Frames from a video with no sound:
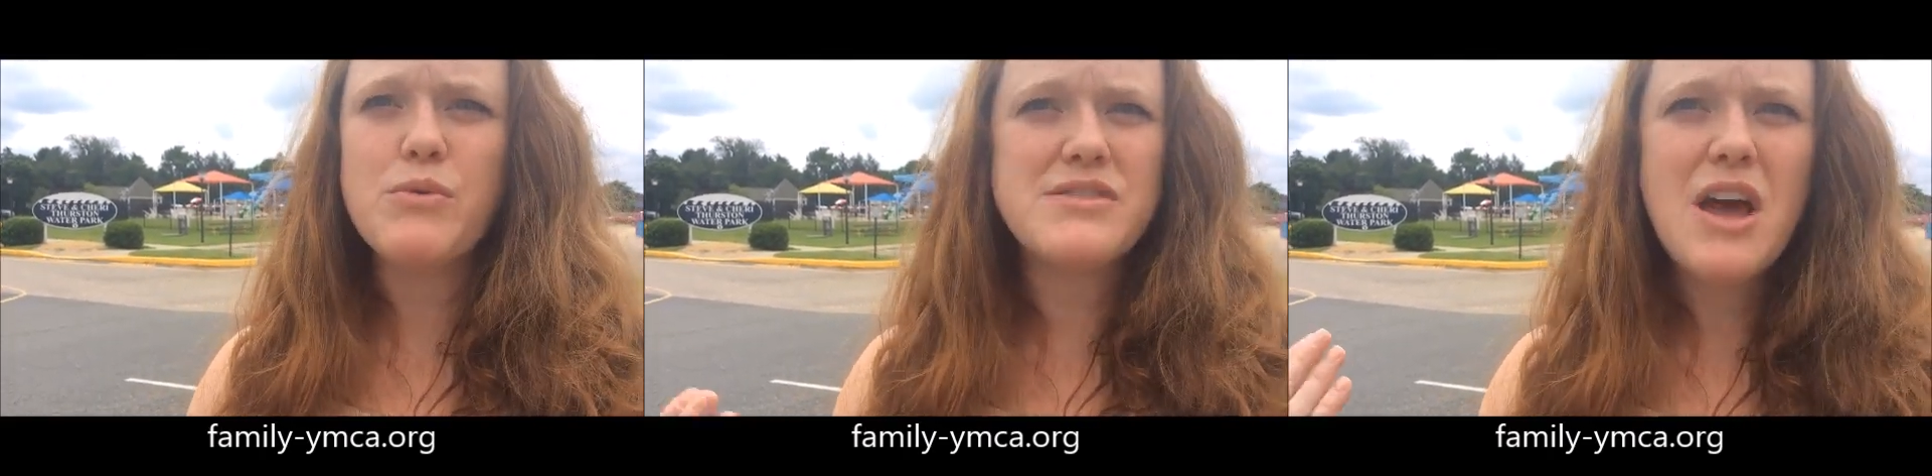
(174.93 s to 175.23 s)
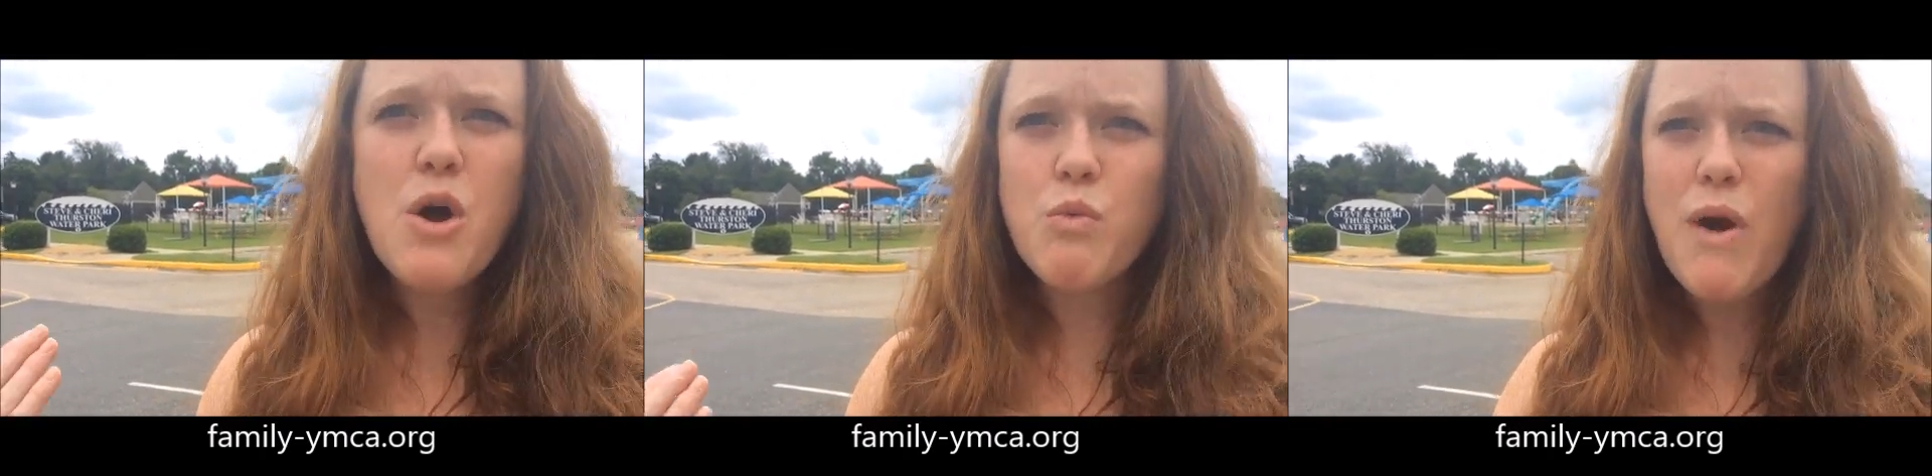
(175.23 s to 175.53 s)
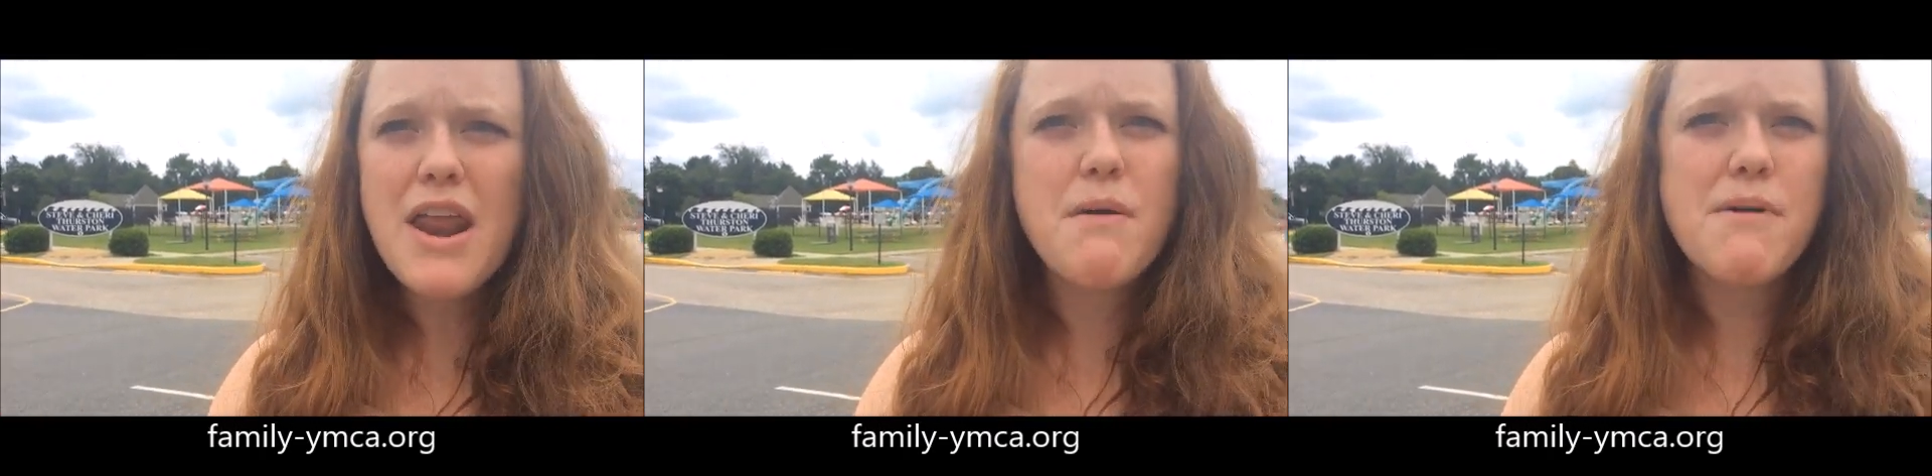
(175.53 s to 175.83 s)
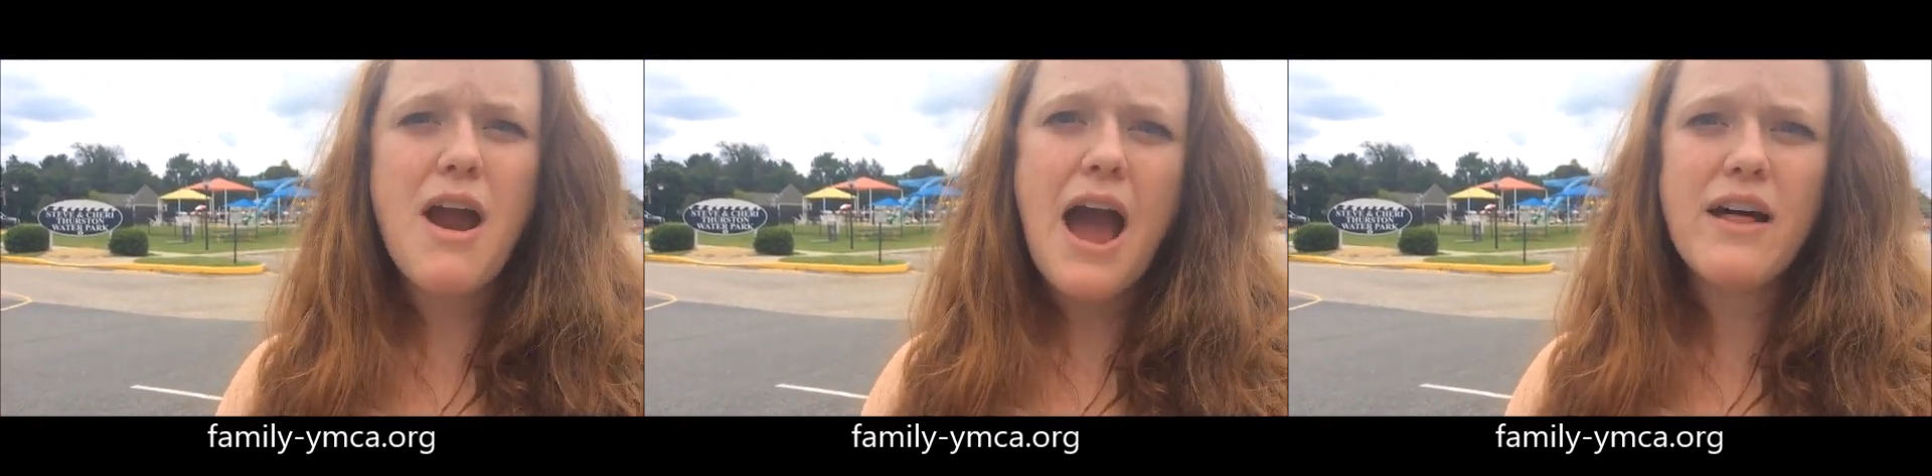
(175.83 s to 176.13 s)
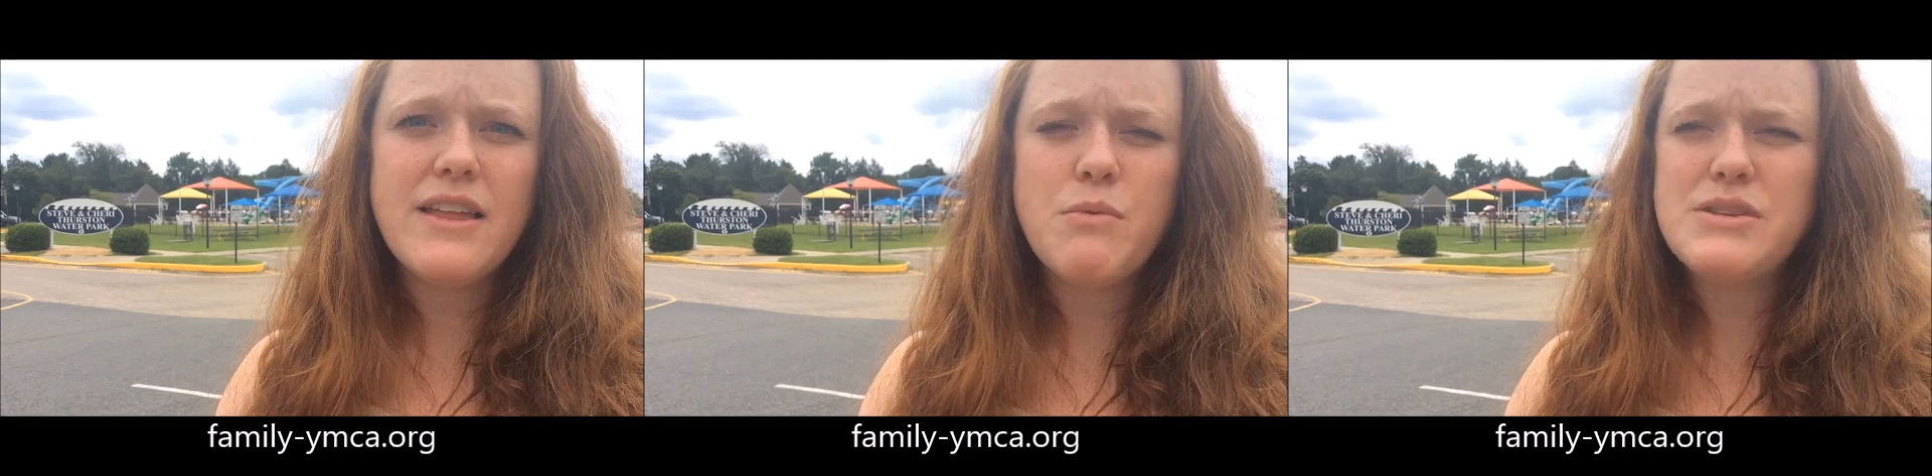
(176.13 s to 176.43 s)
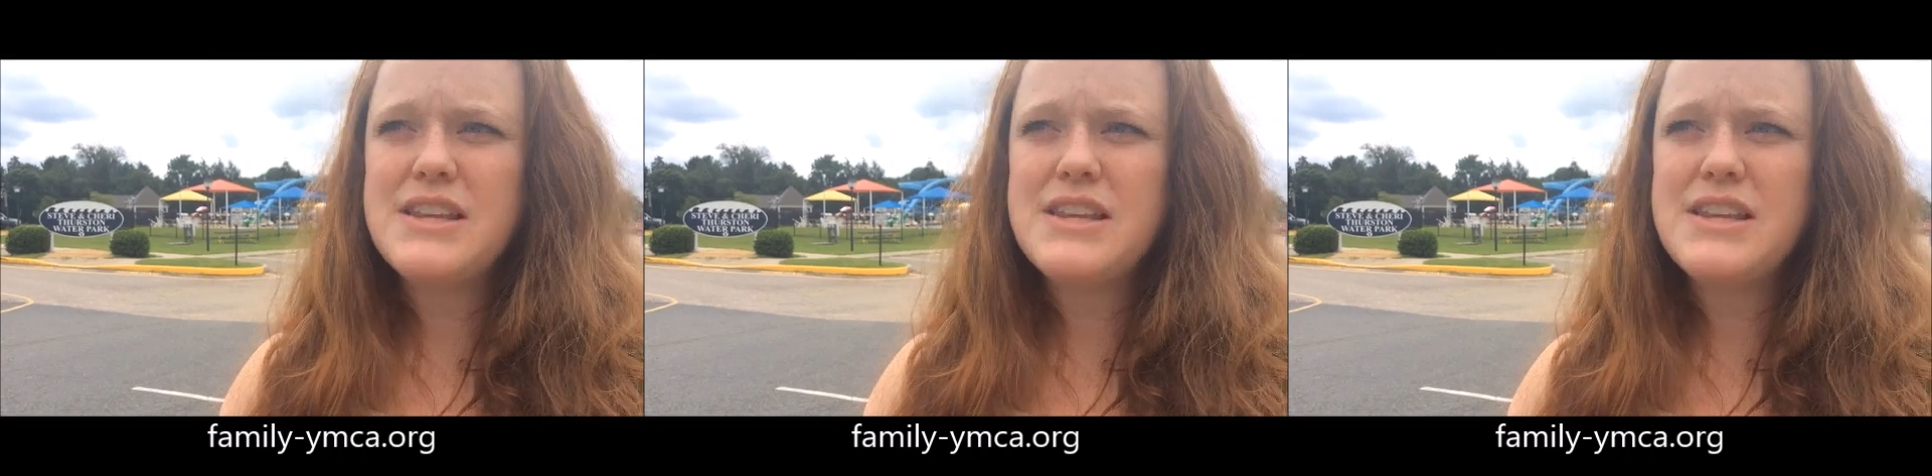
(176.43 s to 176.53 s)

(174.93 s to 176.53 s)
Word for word: it was right up our alley.